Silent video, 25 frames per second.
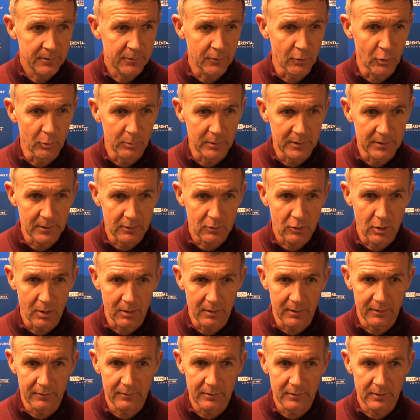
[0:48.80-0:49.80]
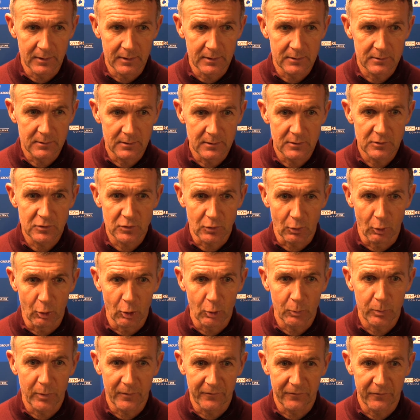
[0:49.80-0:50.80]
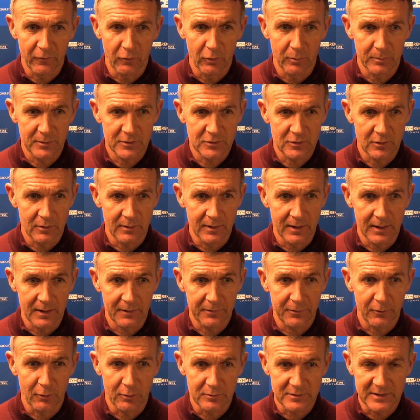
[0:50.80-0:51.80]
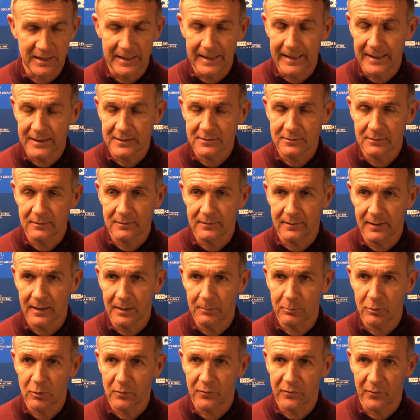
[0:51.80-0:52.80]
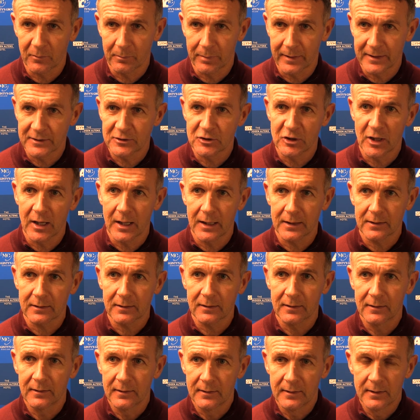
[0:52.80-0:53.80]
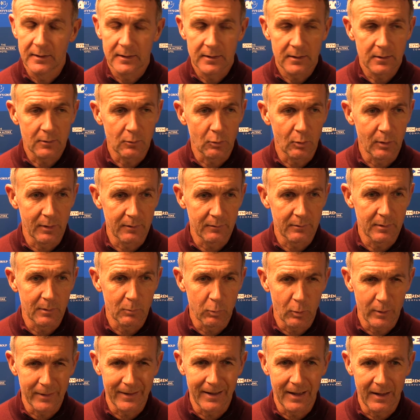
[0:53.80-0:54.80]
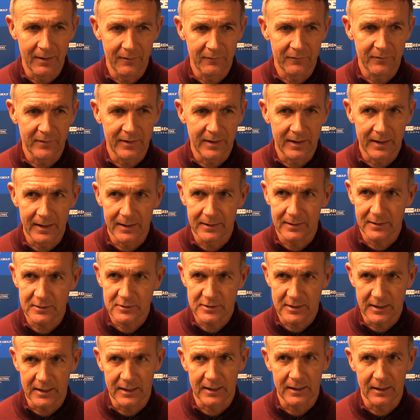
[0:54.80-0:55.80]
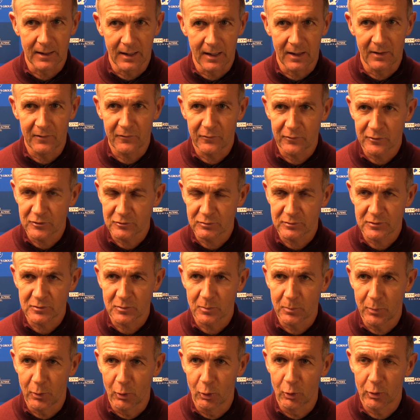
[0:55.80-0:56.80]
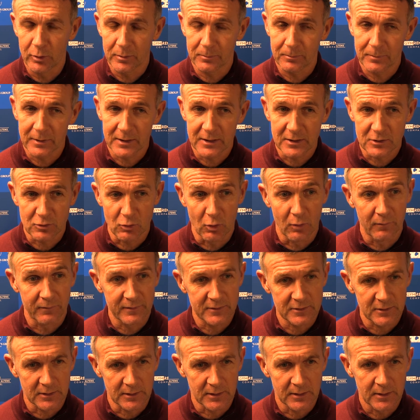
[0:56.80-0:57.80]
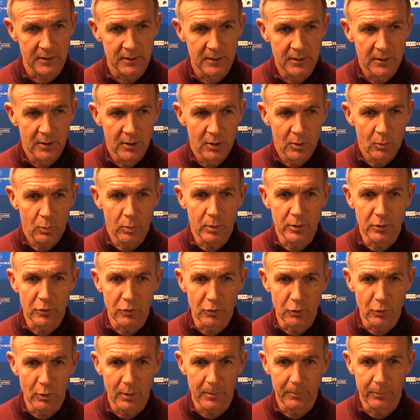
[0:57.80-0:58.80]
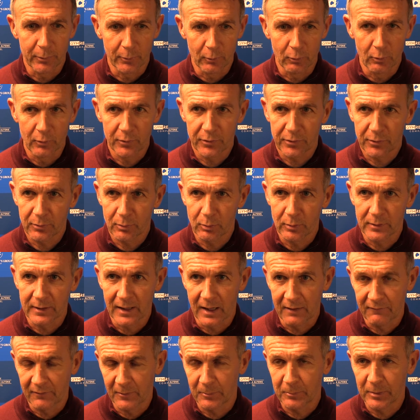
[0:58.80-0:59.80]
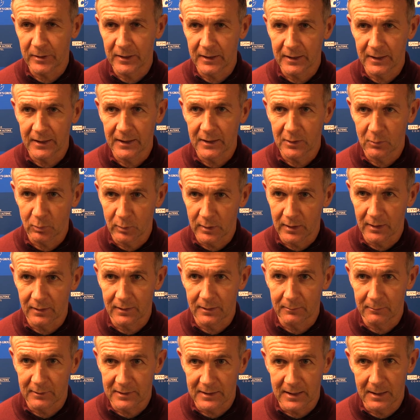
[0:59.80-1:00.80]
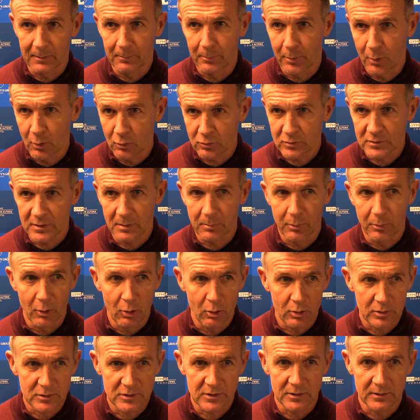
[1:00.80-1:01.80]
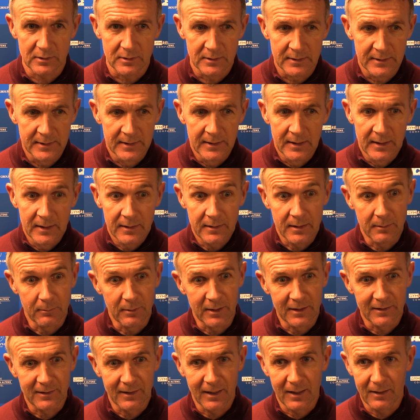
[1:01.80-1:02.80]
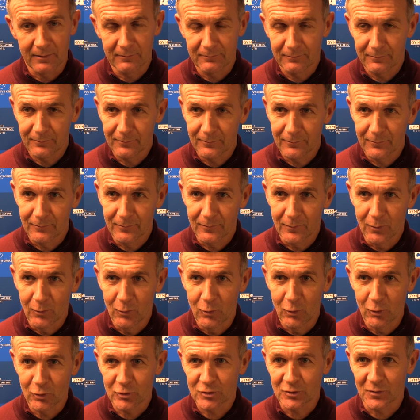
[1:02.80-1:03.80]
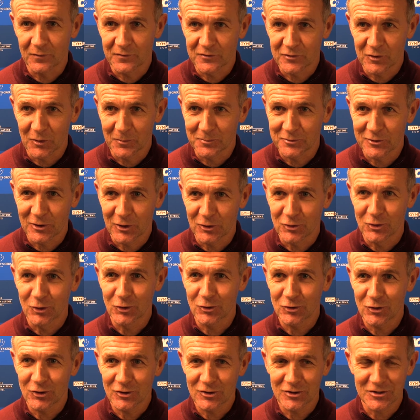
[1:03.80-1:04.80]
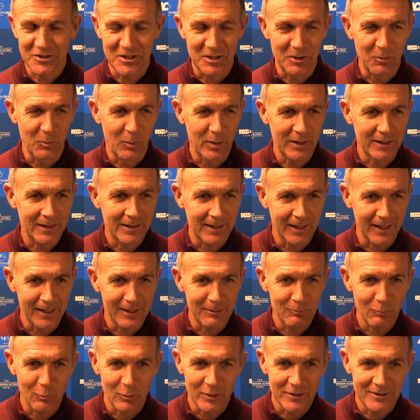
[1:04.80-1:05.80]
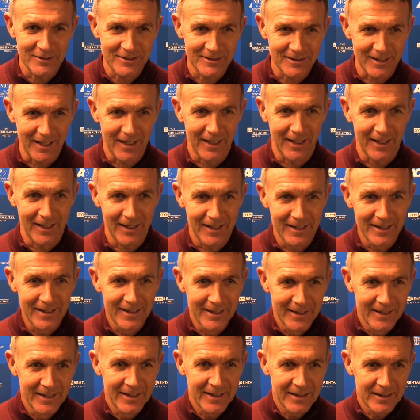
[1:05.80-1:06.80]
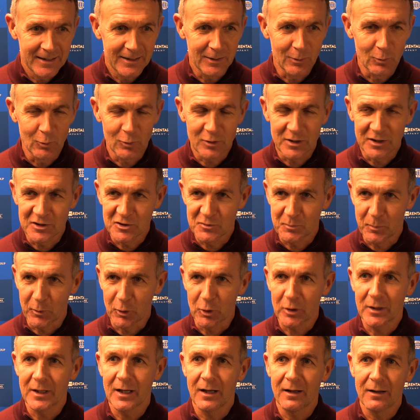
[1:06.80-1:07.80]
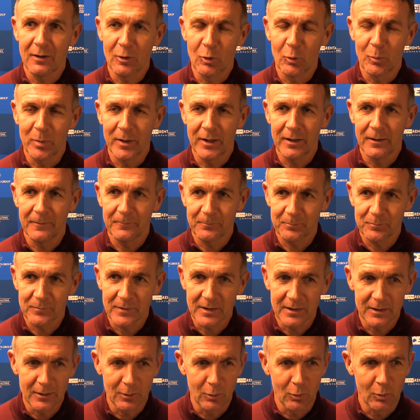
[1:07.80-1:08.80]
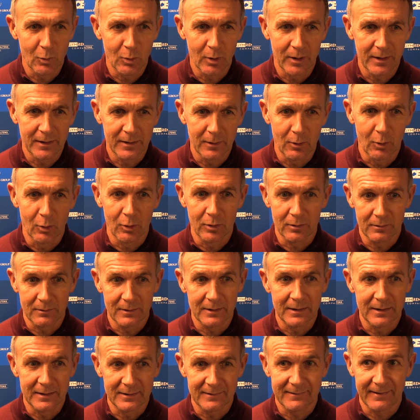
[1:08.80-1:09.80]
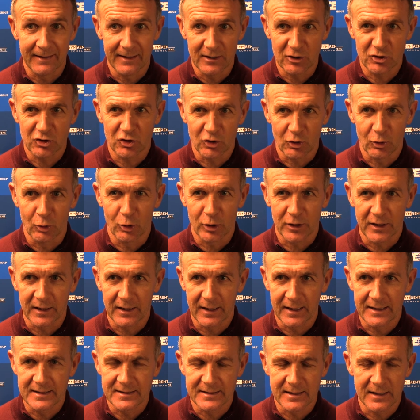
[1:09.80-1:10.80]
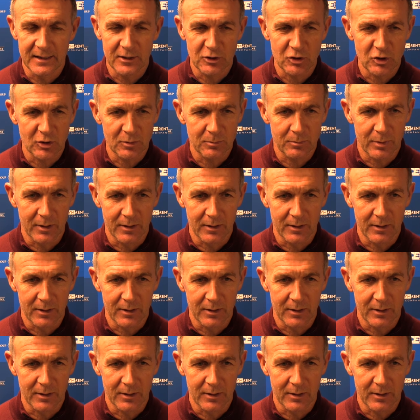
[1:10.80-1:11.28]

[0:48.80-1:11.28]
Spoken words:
Thought we had a couple of really strong performers out there. Thought it was an excellent debut from Big Jack. You know, I won every header second half, which was important, because obviously we knew Arbroath would have a period where they would get balls in box, and they made that host of substitutions at the one time, which you know, can spook you a little bit, you know, and it tests your organisation.